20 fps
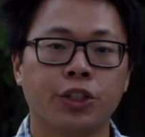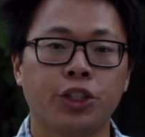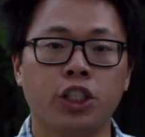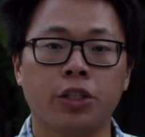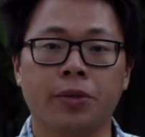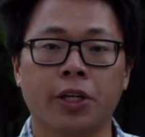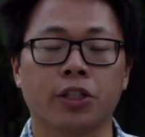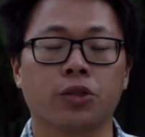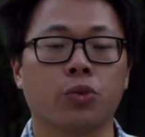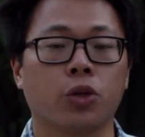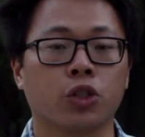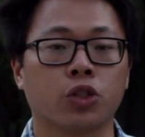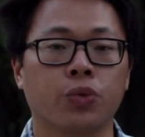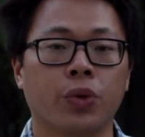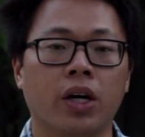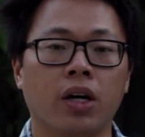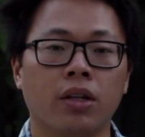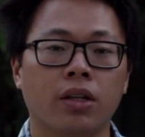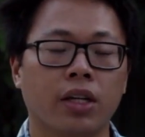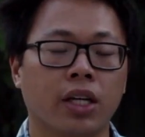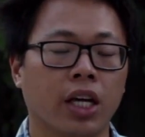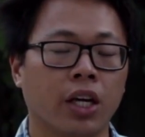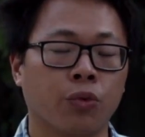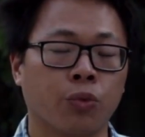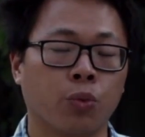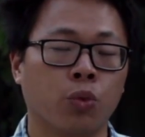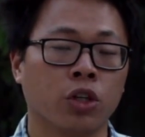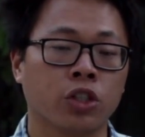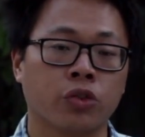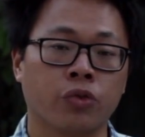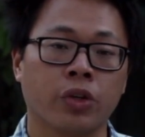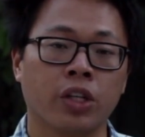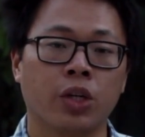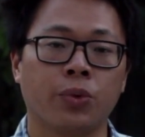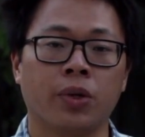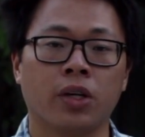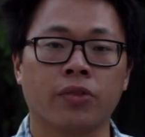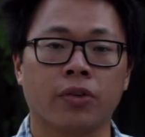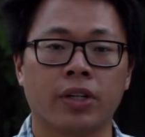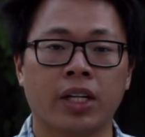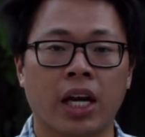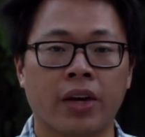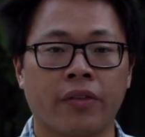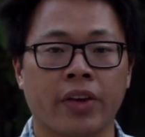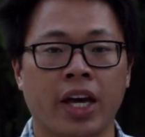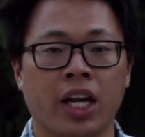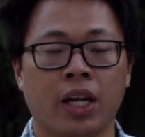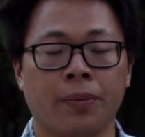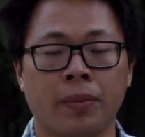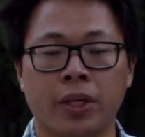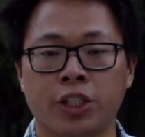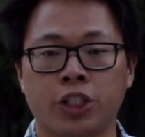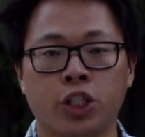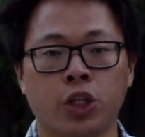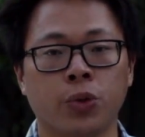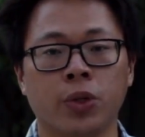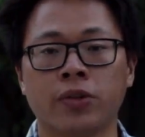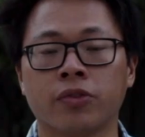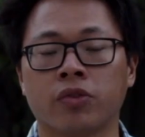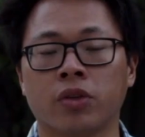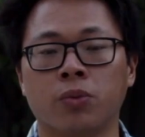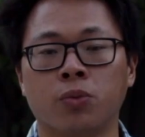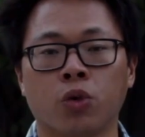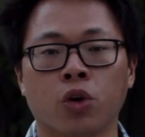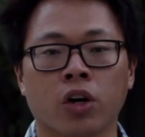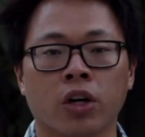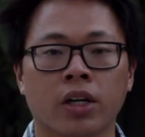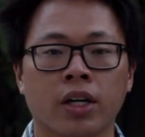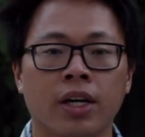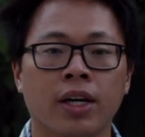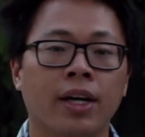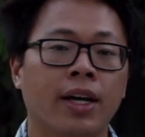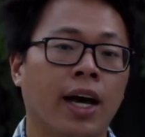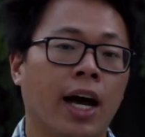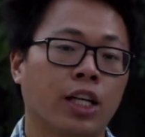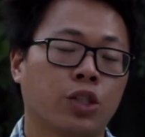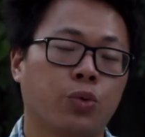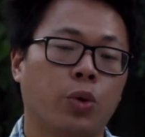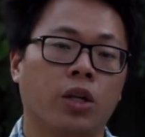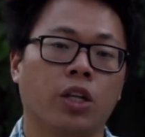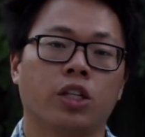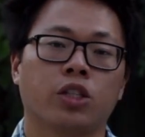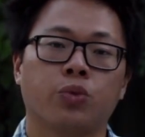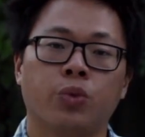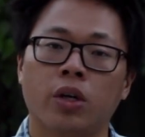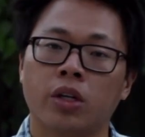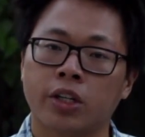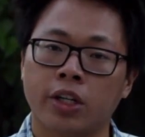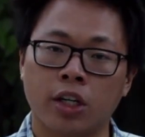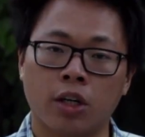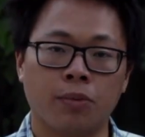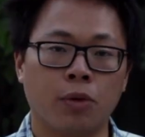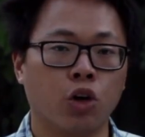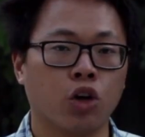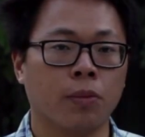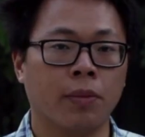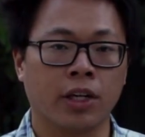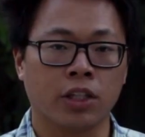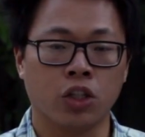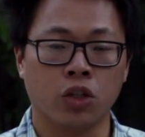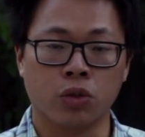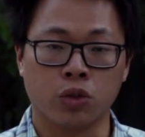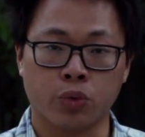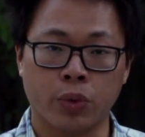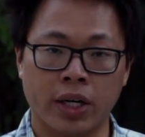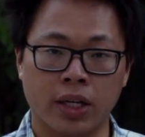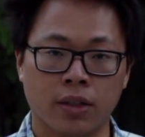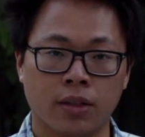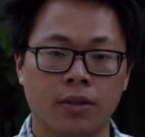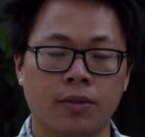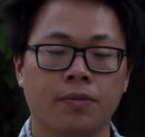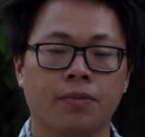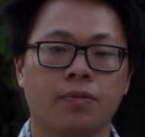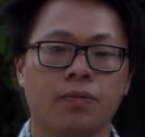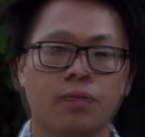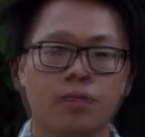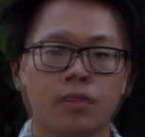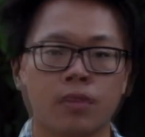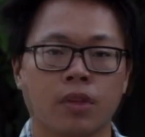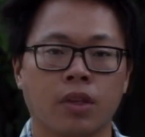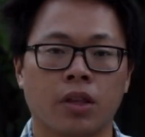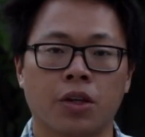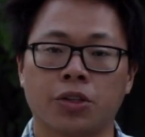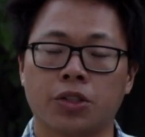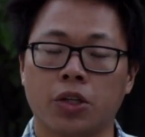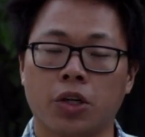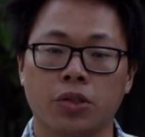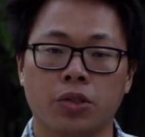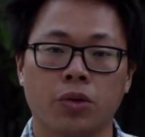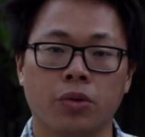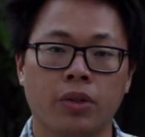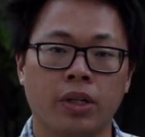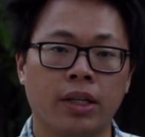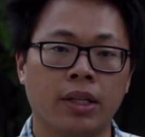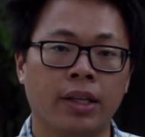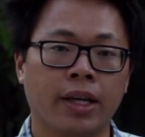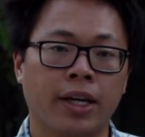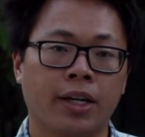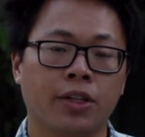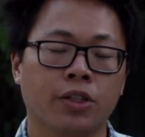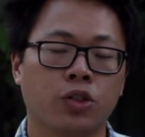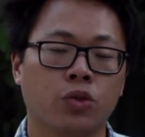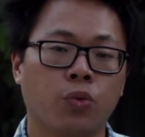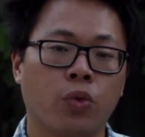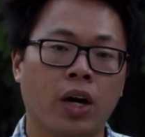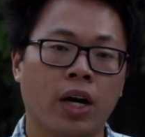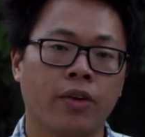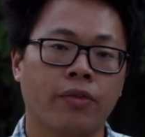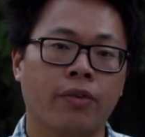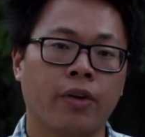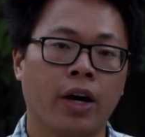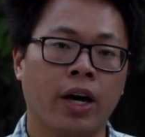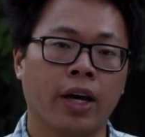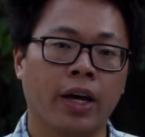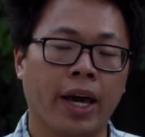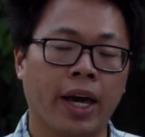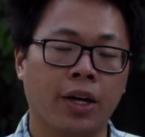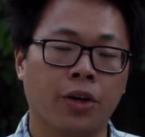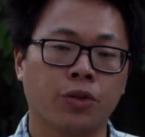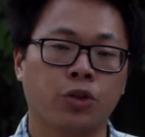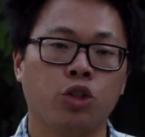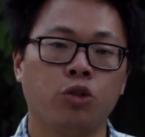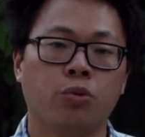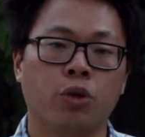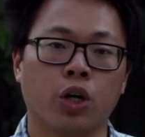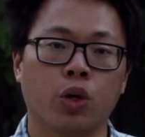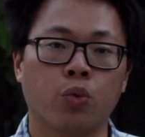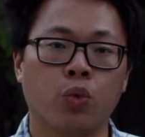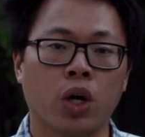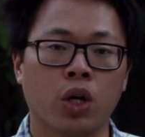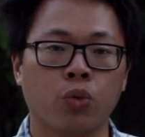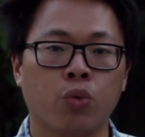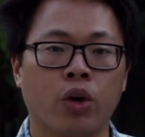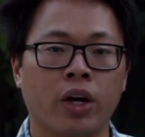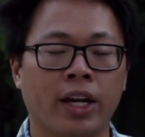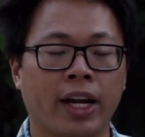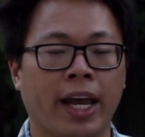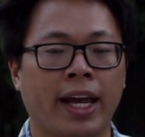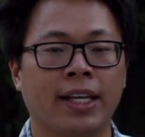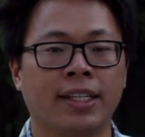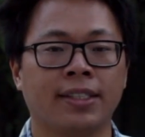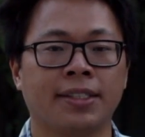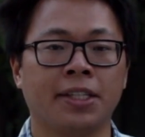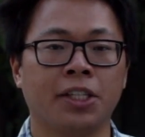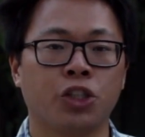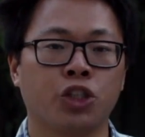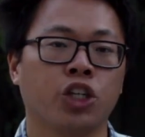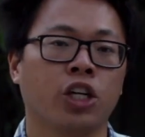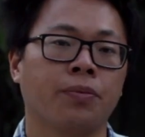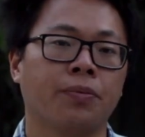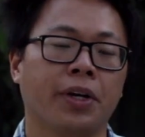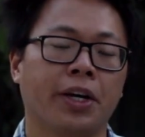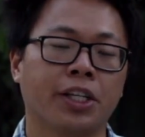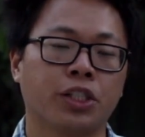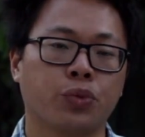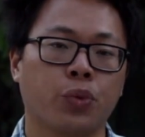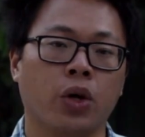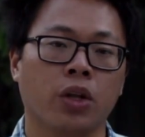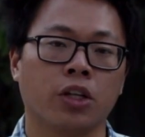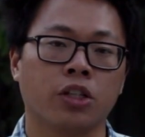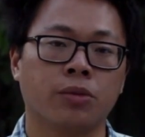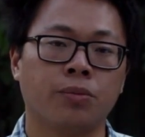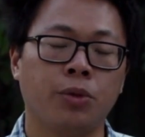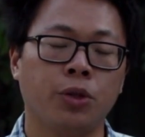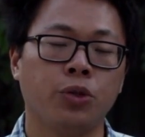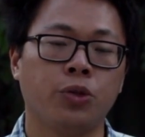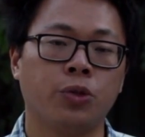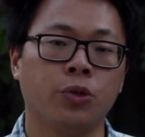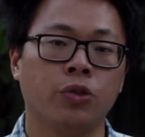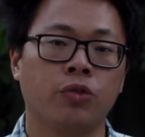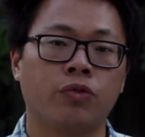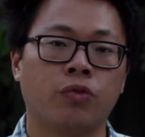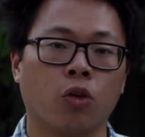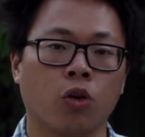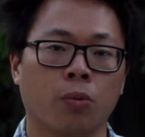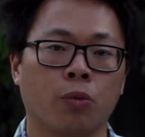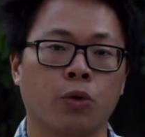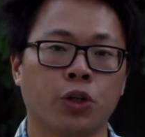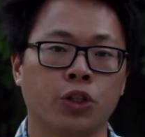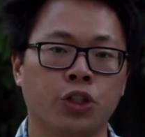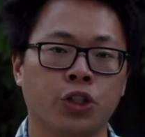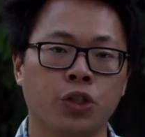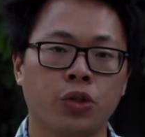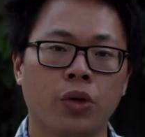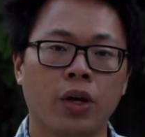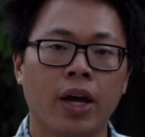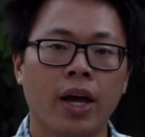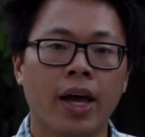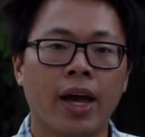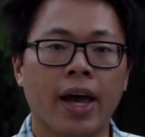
GPS works well. It works really well for navigating me to and from work, as well as, Pokemon Go as well. There's also the latest Wi-Fi 802.11 AC chip, as well as Bluetooth 4.2,